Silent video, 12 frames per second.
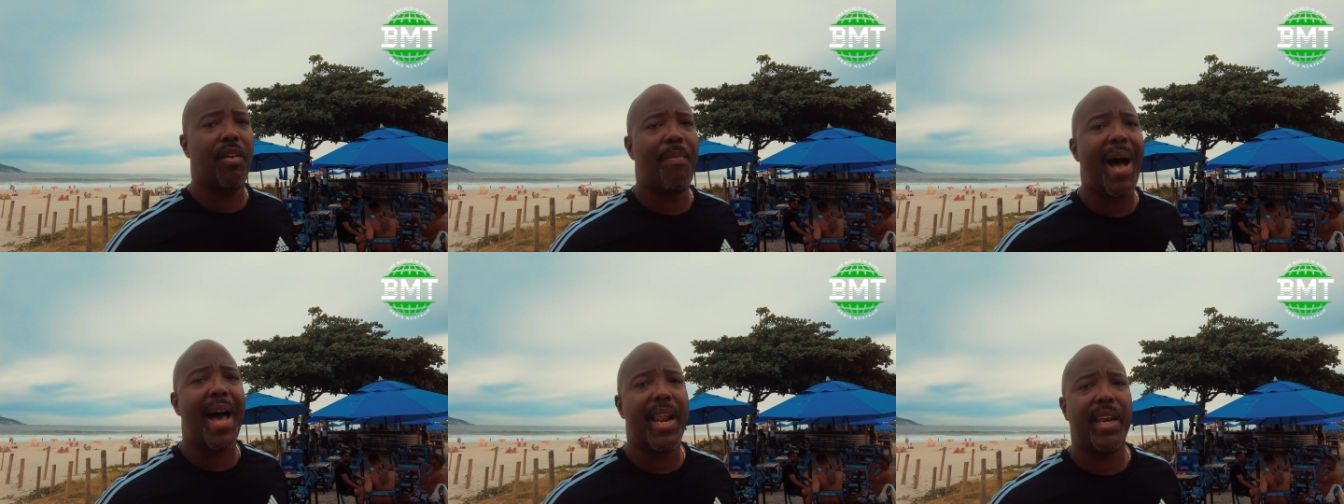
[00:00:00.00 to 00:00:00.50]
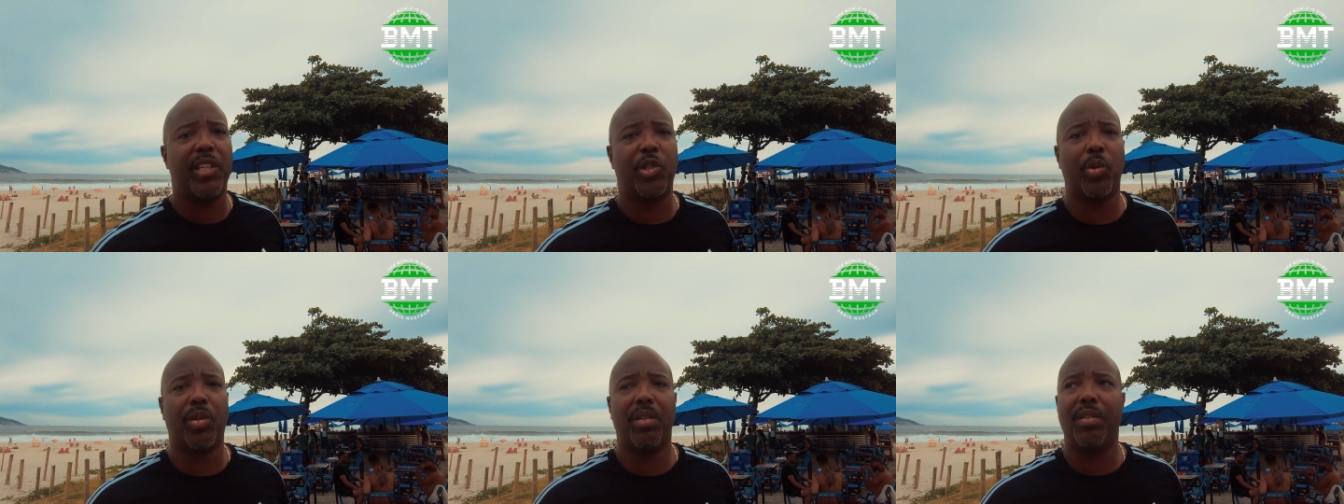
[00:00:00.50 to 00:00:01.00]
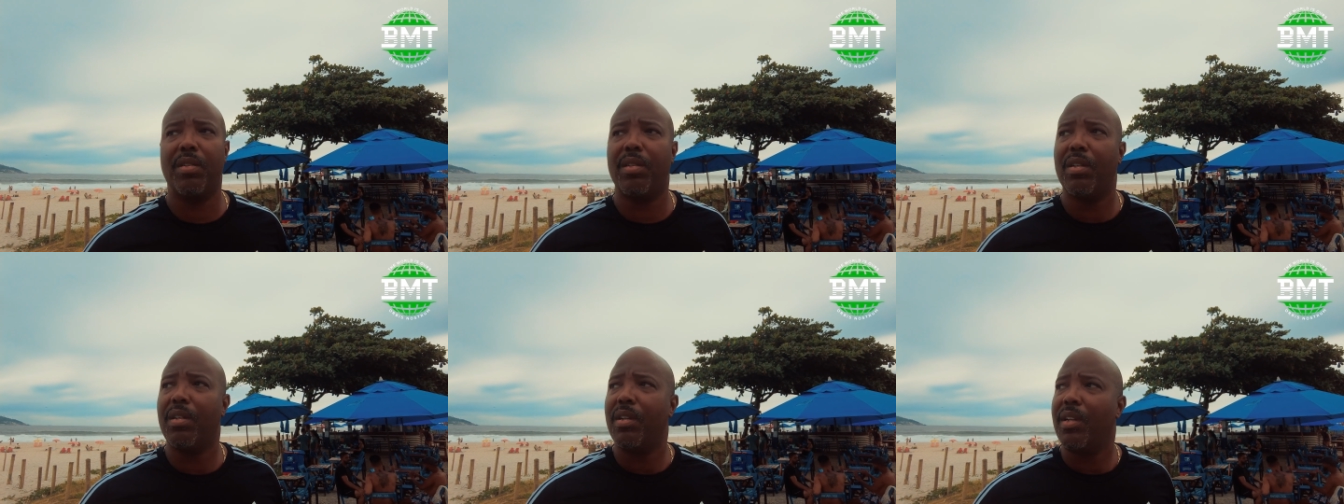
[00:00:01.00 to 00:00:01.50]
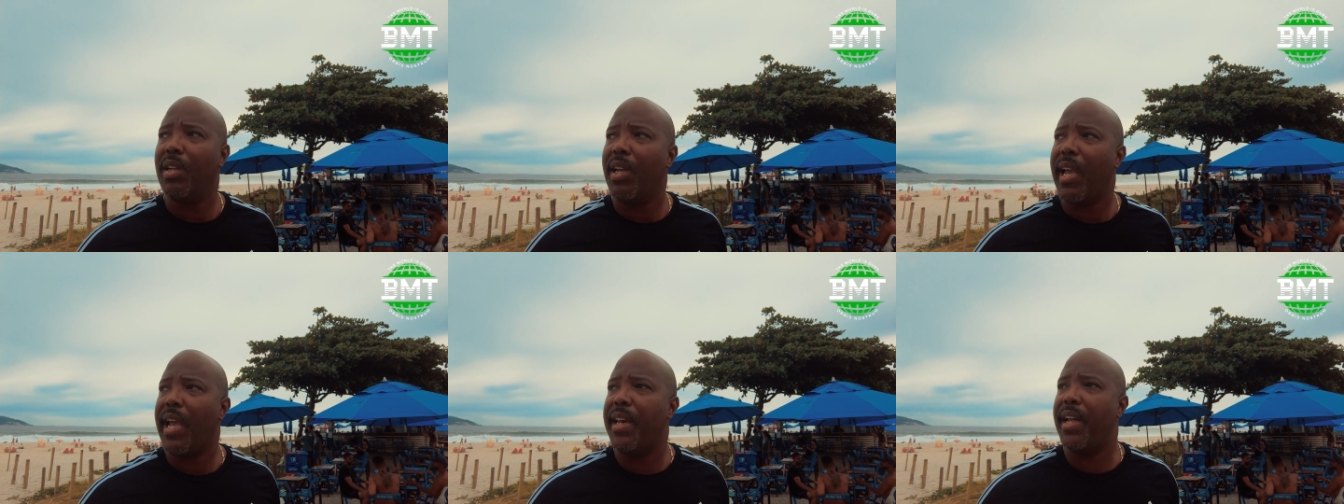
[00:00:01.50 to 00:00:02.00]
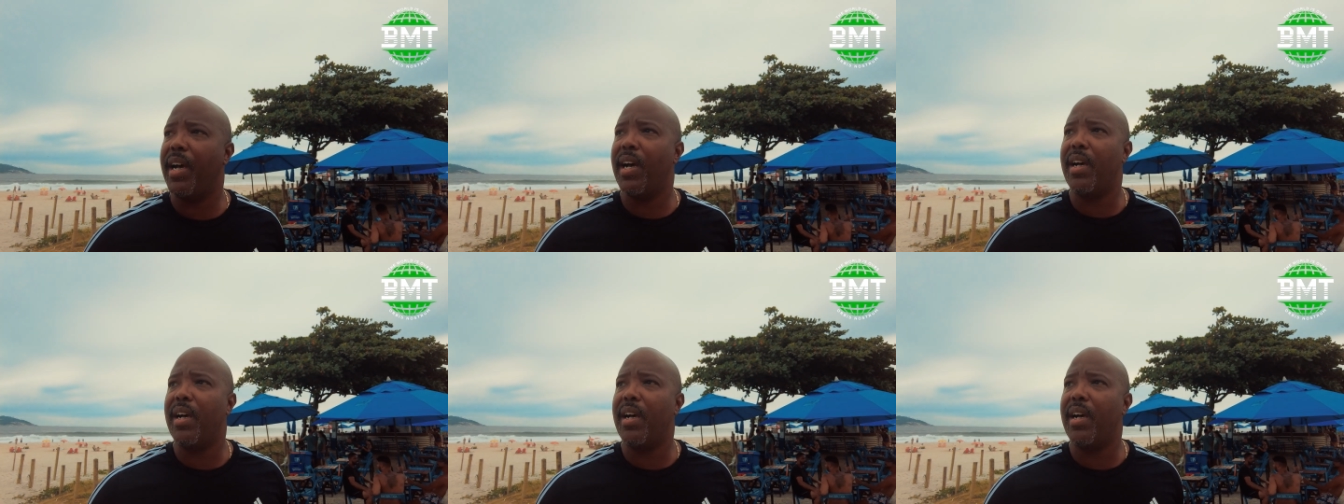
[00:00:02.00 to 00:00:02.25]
of Barra da Tijuca, and